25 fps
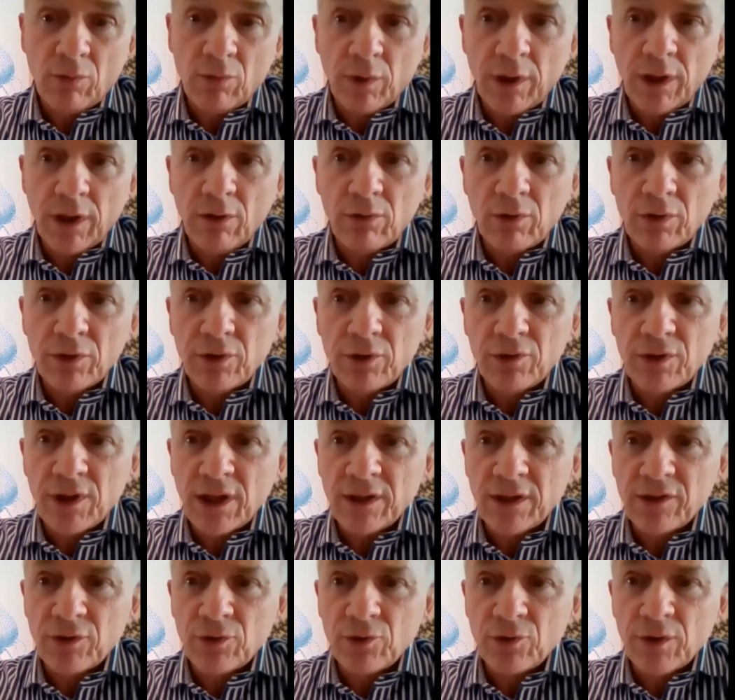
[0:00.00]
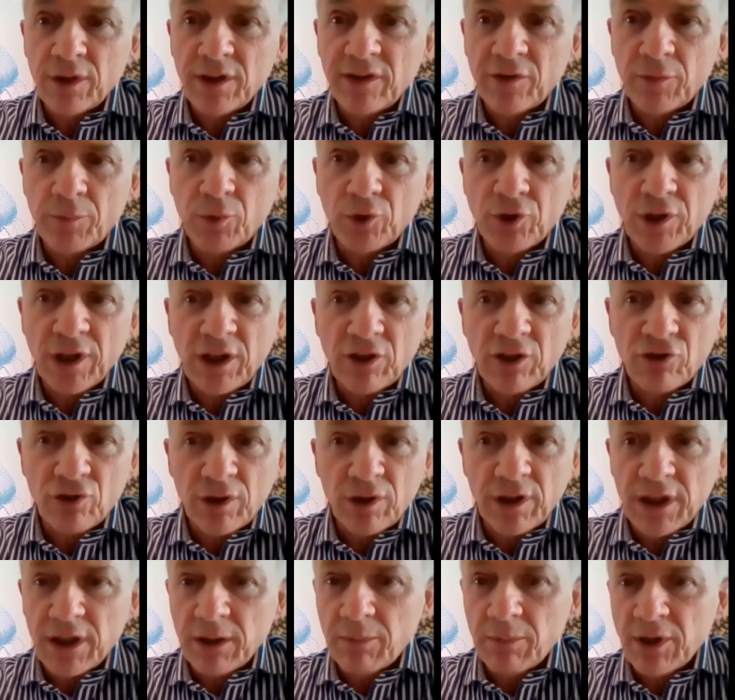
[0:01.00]
we all know that, you know, it's a potential
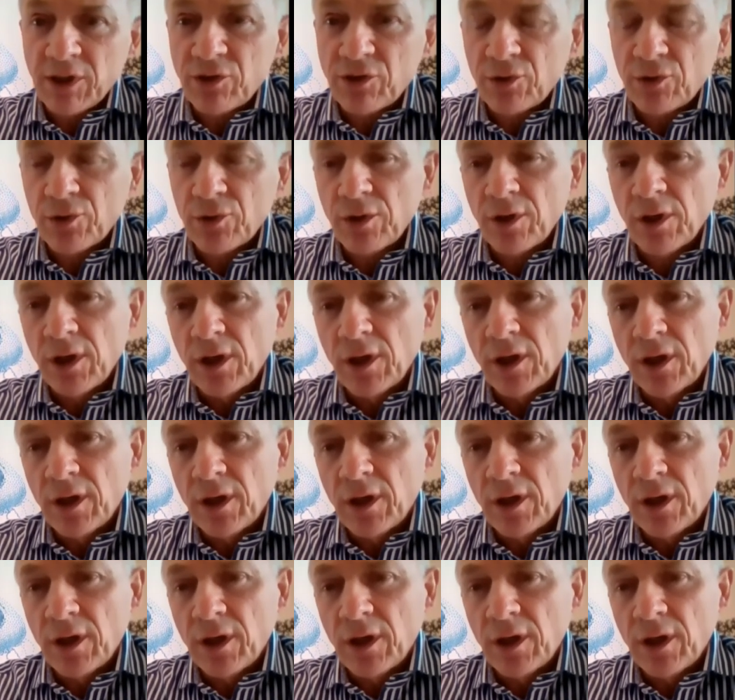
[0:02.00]
inhibitor,